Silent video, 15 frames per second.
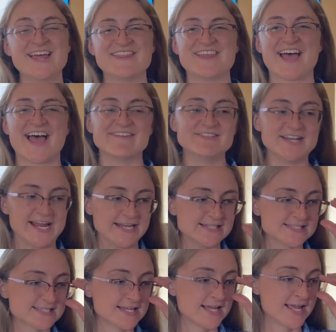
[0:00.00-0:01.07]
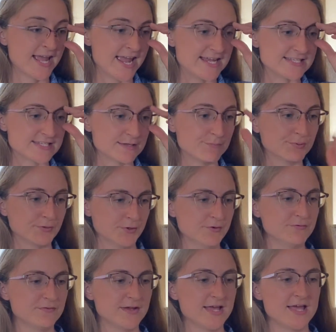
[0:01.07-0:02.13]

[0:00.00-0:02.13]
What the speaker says: The evidence is the proof